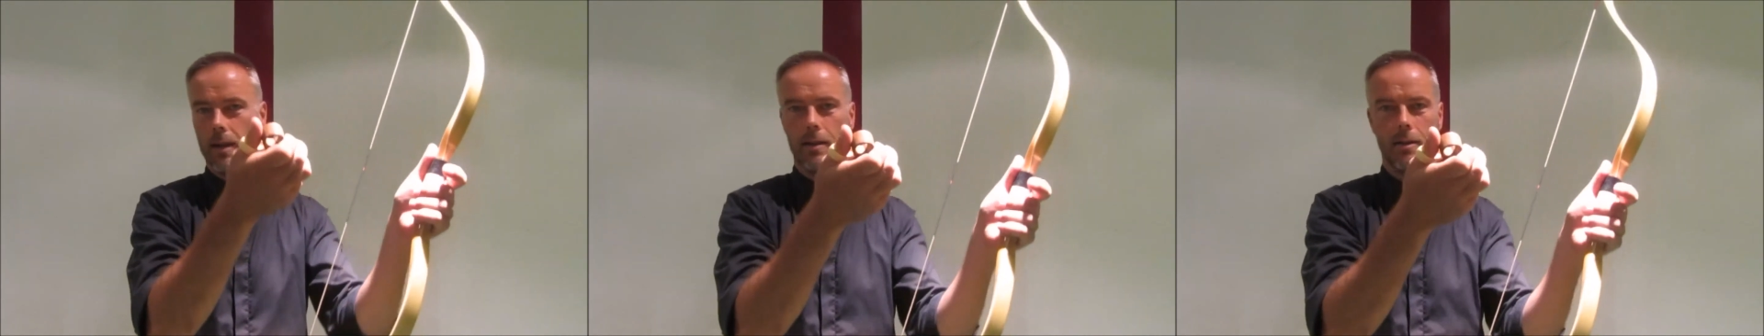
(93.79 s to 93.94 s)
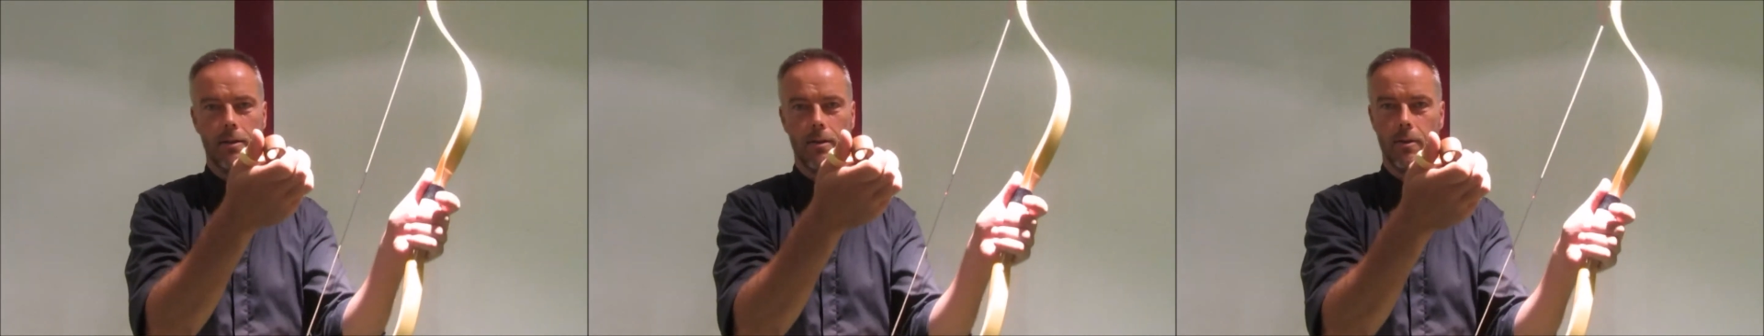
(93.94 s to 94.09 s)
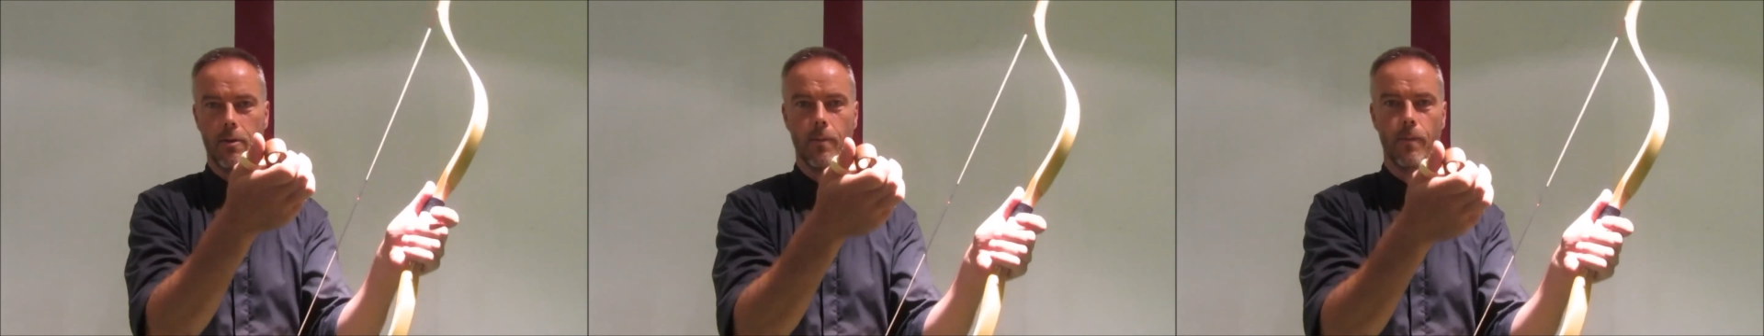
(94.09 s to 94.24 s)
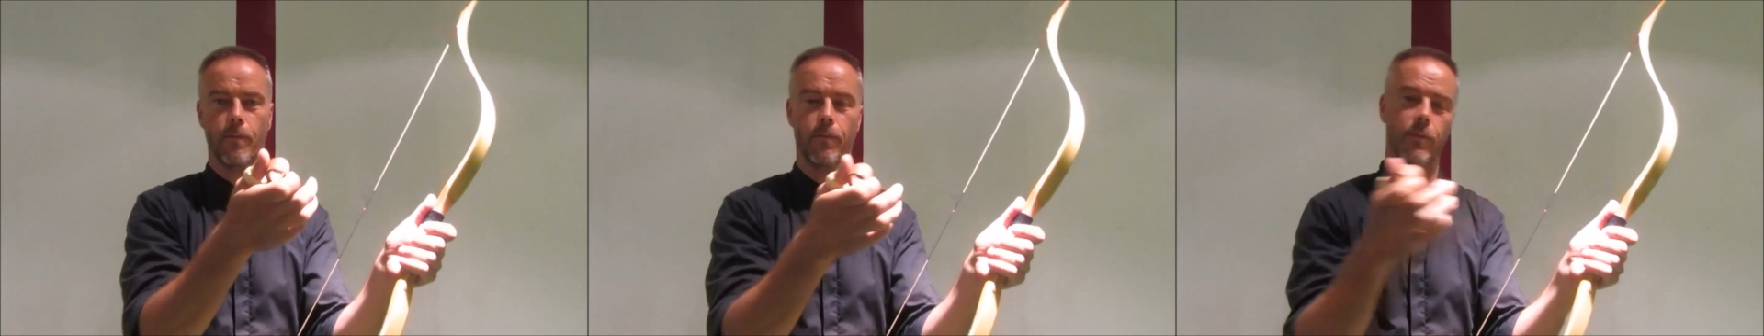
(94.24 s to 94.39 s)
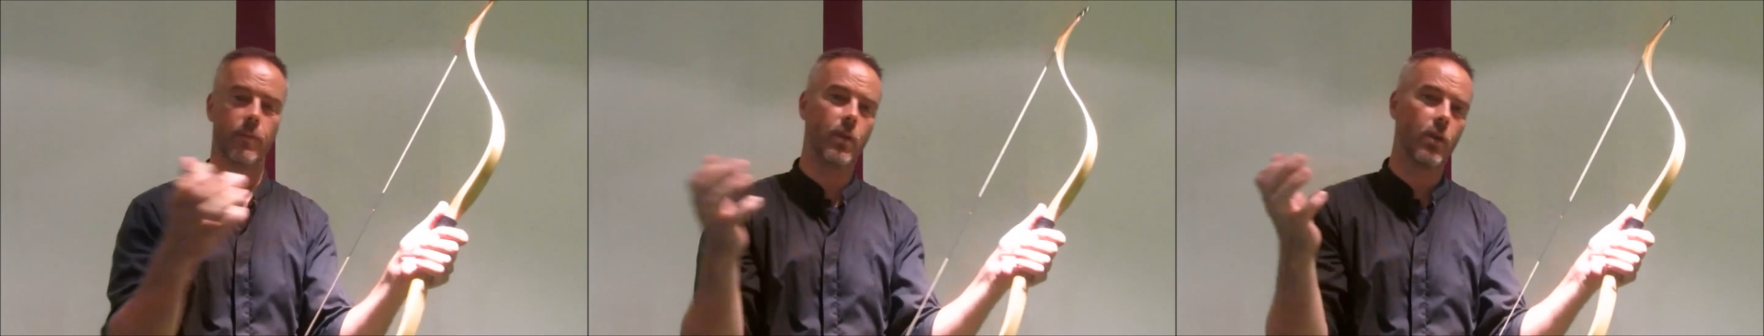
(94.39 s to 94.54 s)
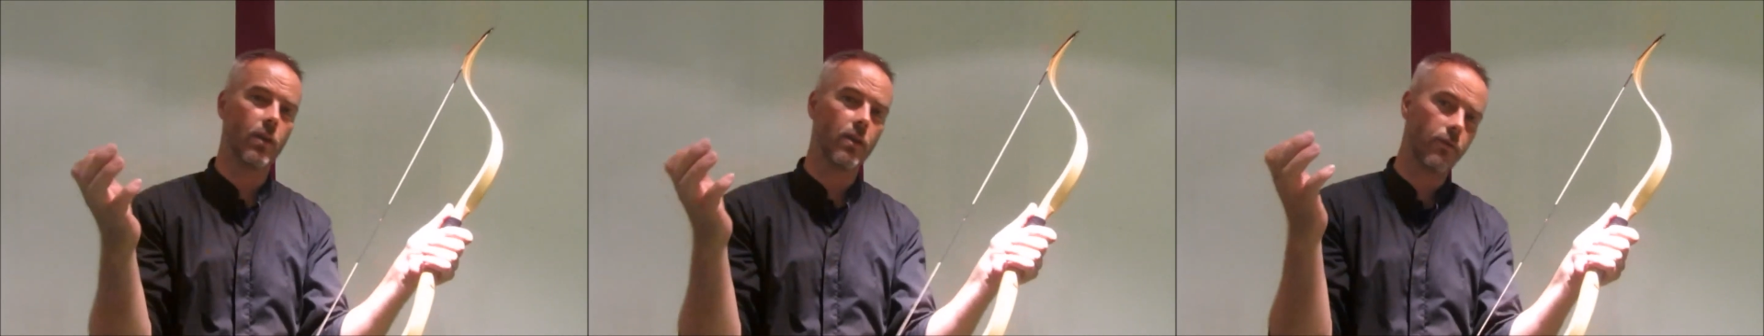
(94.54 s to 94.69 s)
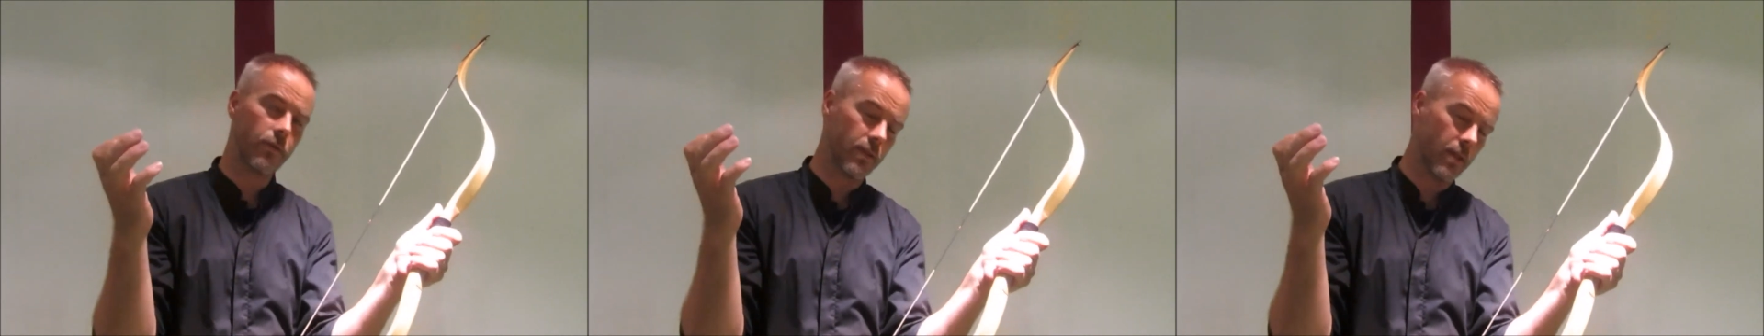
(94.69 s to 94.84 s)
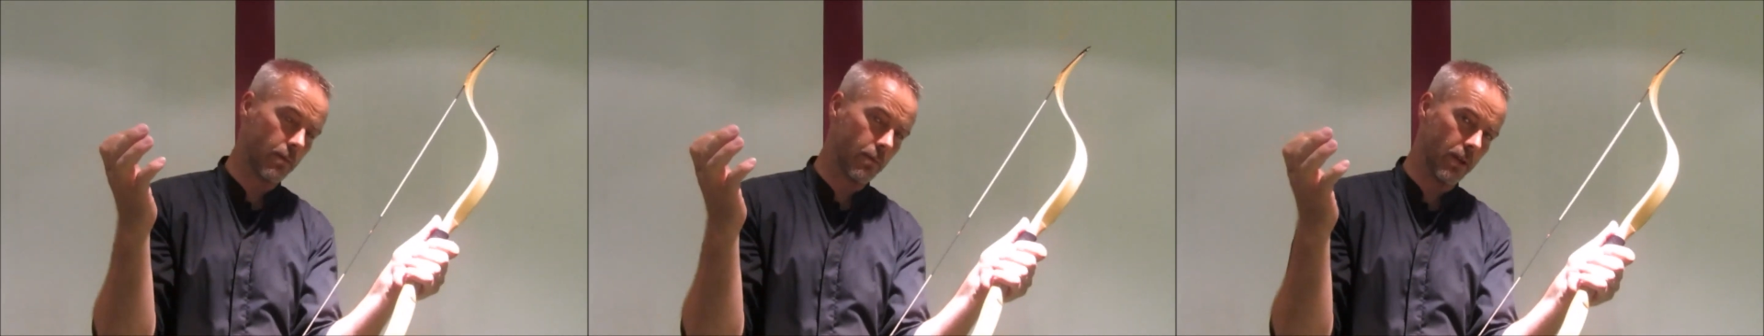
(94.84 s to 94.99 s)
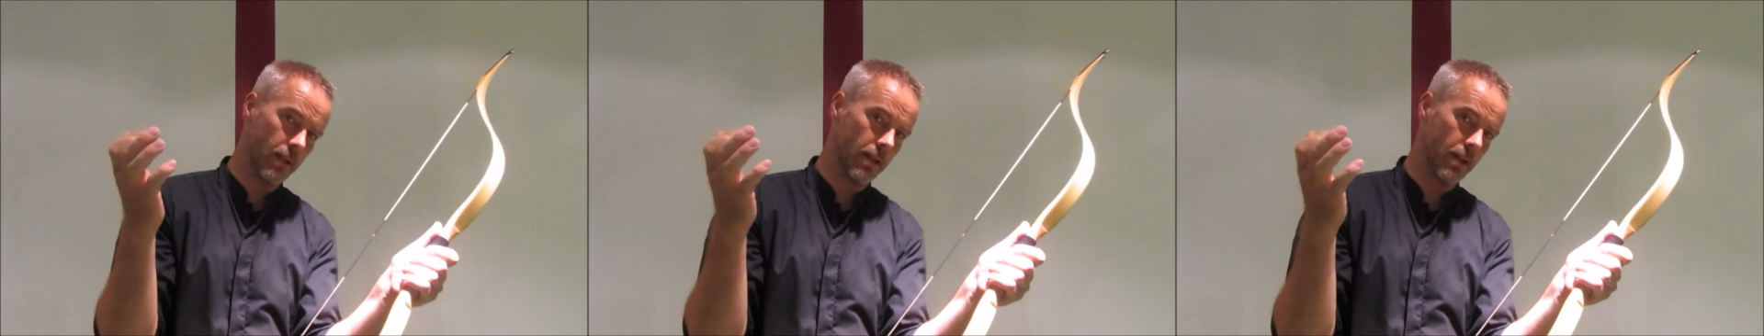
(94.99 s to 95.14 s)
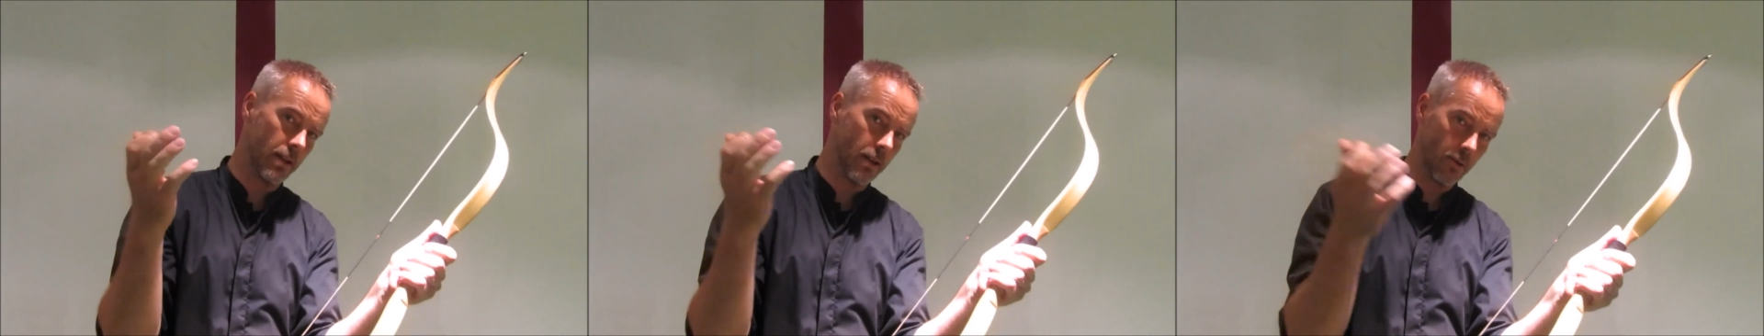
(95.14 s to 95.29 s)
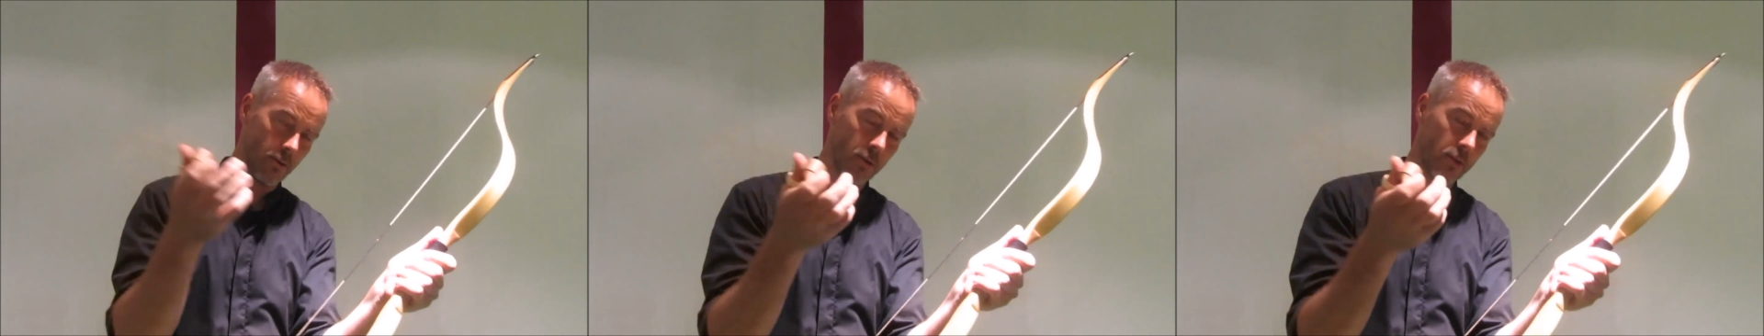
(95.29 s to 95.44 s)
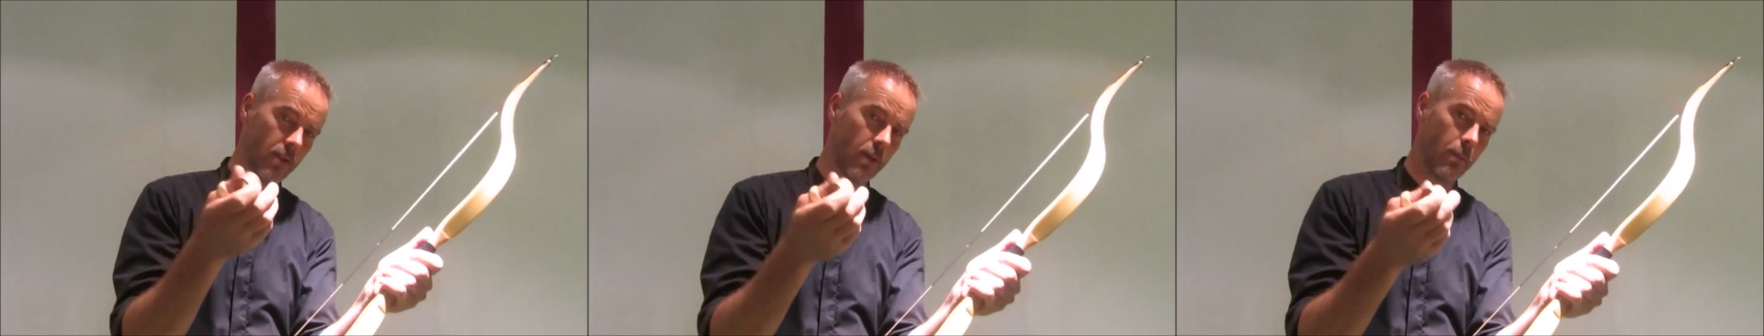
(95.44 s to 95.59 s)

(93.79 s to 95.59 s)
I don't know. So if somebody knows